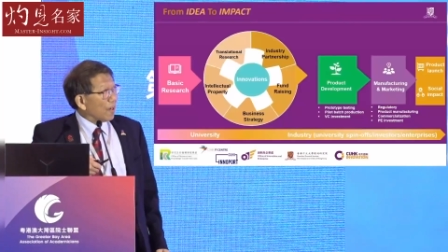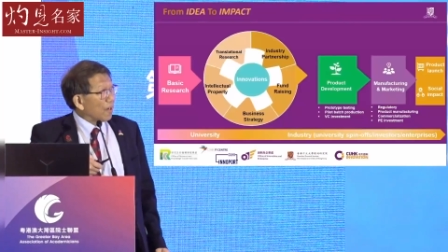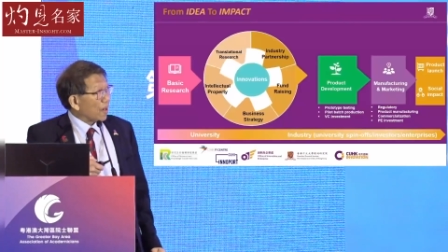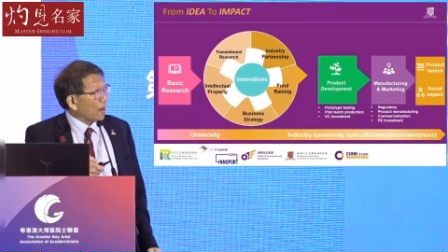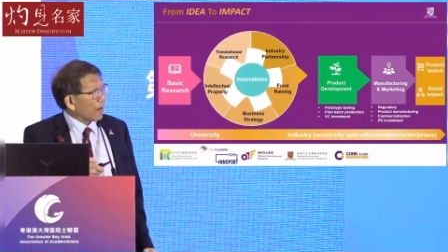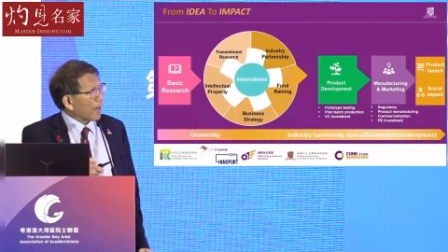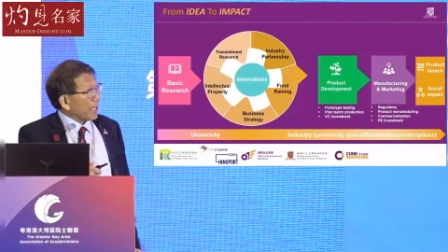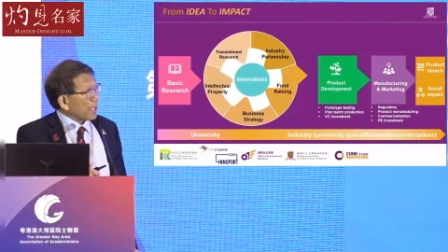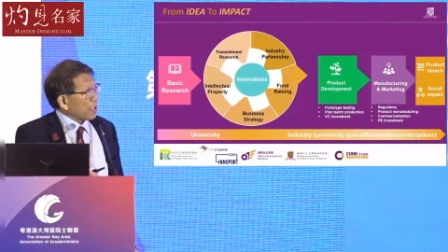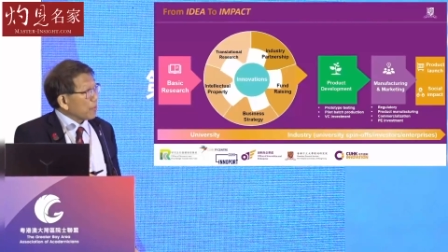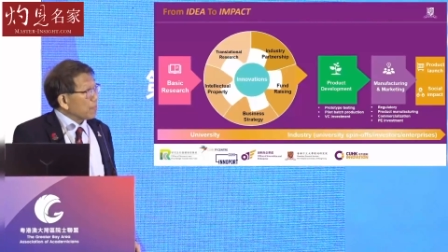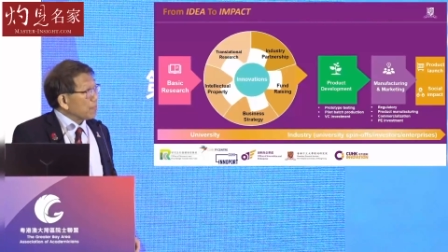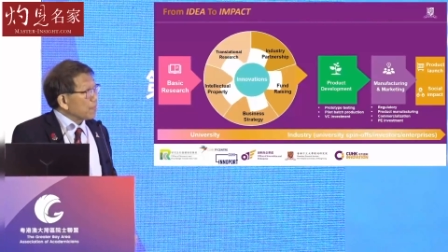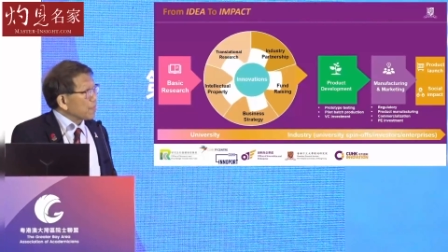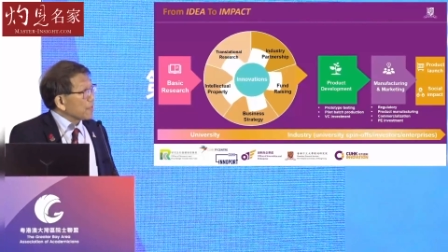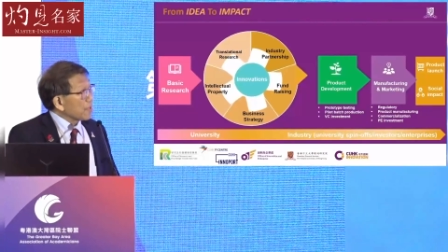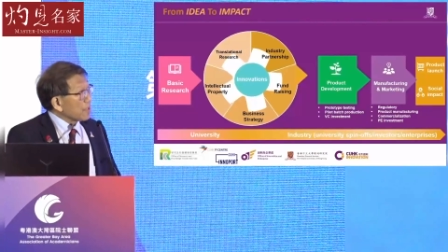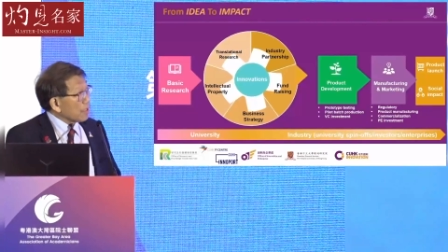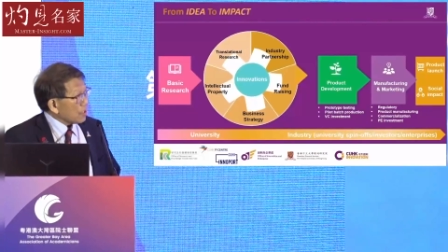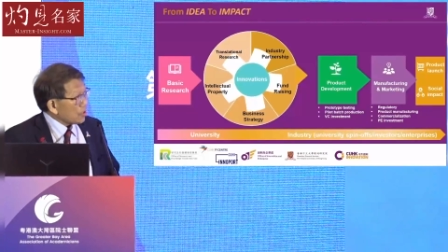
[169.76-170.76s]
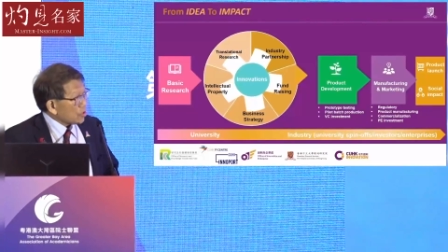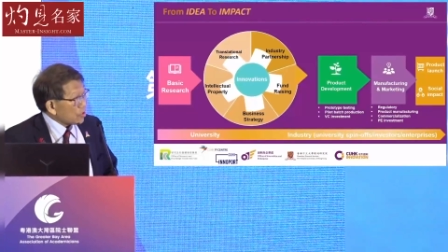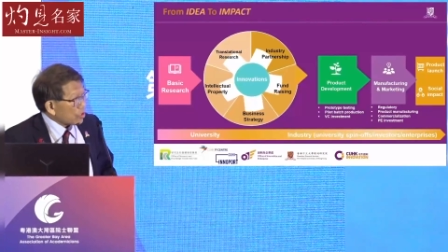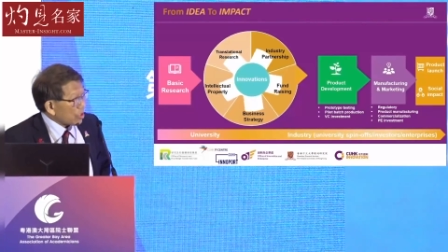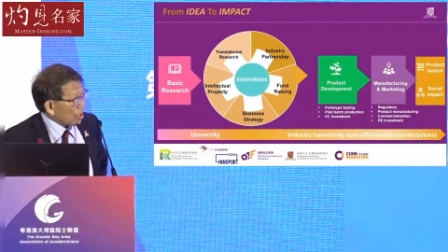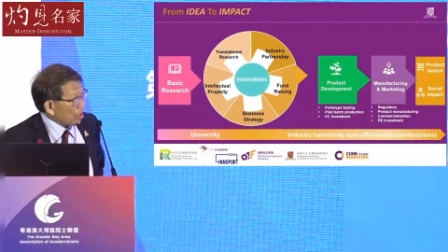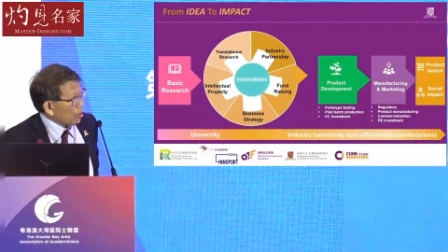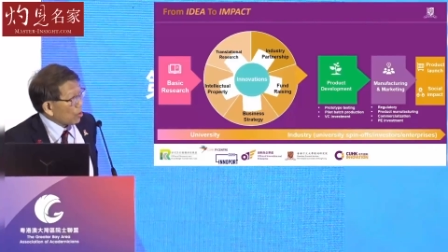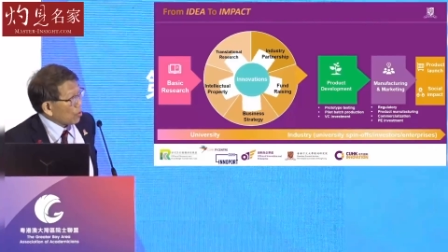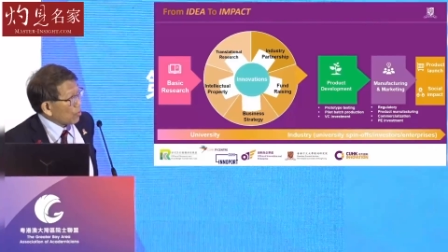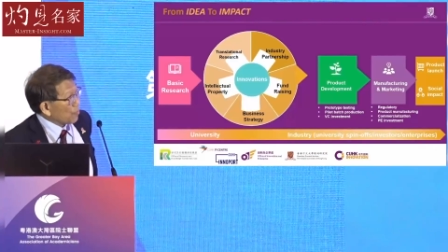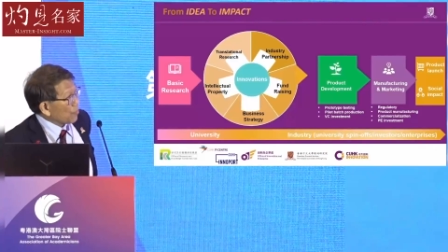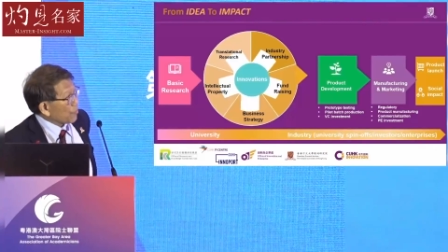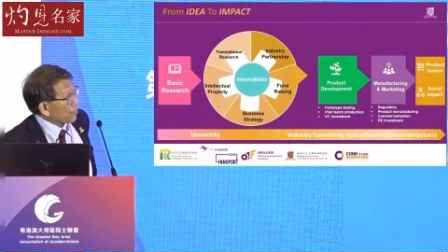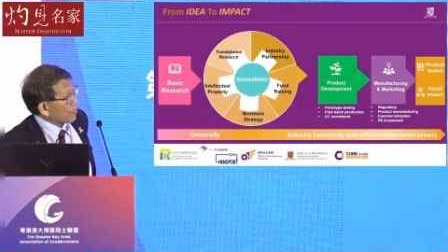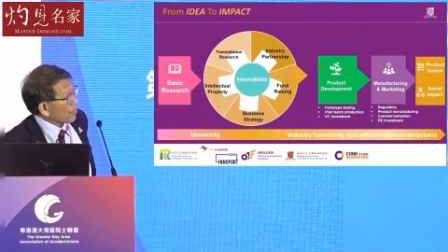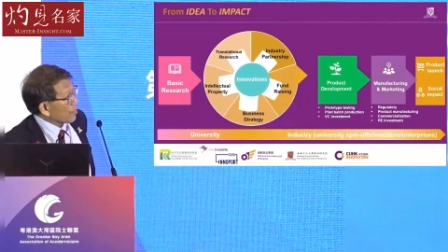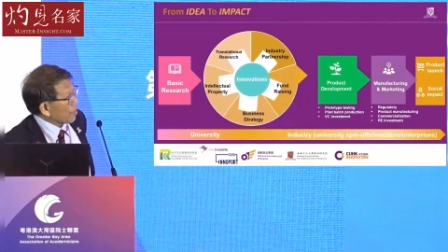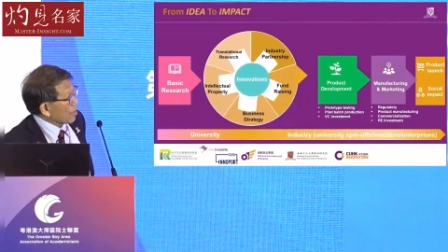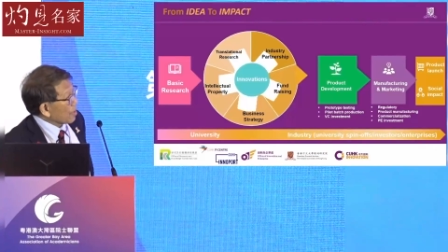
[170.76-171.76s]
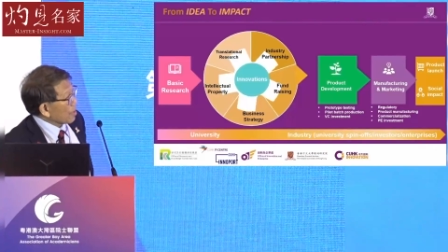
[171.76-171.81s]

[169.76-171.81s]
All right, so